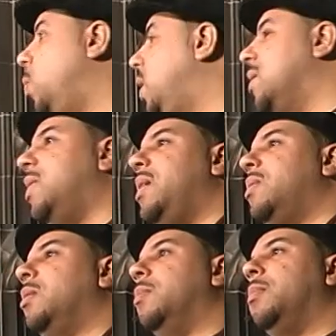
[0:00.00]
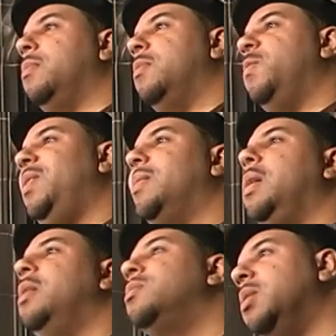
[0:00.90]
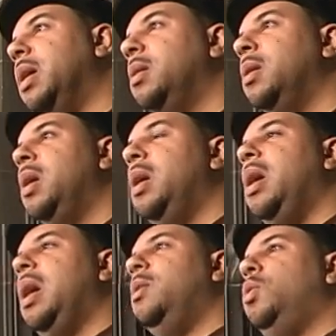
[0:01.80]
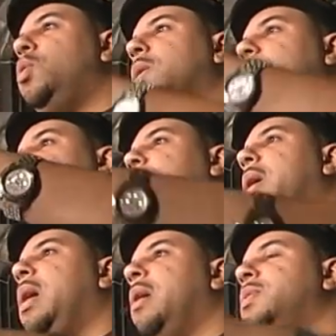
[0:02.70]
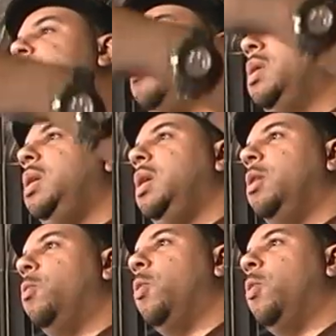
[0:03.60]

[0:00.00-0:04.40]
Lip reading: we could link them via the internet, and you could literally have somebody in